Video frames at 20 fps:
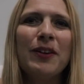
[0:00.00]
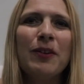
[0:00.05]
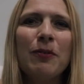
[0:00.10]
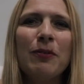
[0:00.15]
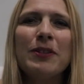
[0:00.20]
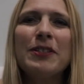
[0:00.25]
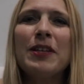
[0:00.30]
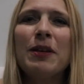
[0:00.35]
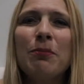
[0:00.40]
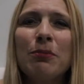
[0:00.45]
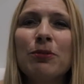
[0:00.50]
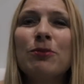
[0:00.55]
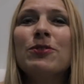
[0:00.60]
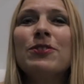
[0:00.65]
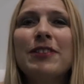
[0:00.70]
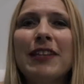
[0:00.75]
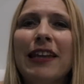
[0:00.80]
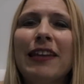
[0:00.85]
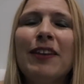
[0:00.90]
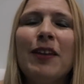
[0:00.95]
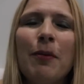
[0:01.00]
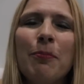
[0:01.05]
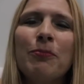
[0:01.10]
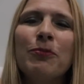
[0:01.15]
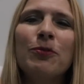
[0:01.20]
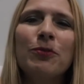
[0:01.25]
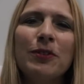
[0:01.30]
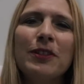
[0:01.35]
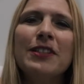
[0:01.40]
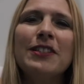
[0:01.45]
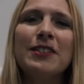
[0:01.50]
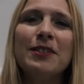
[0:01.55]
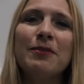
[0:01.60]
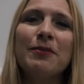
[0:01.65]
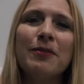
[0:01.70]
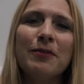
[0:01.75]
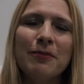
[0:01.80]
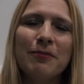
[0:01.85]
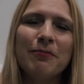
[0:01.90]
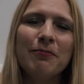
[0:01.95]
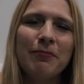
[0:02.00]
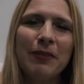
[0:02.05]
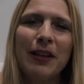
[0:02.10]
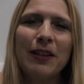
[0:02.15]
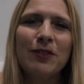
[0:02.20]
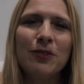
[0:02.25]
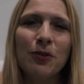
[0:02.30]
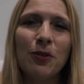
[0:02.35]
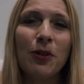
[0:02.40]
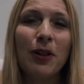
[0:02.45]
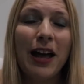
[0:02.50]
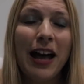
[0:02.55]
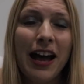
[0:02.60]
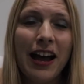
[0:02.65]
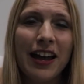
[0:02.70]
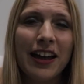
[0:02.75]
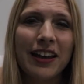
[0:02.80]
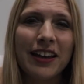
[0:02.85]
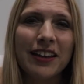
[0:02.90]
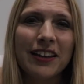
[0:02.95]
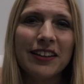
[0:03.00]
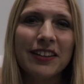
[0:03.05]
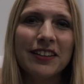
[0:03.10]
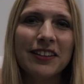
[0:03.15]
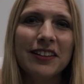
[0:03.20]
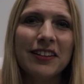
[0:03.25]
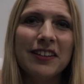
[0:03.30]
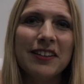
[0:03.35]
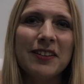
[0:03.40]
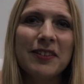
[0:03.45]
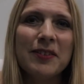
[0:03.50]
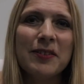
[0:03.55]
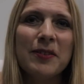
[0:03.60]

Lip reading: was able to stand up to this big tall guy. Yeah.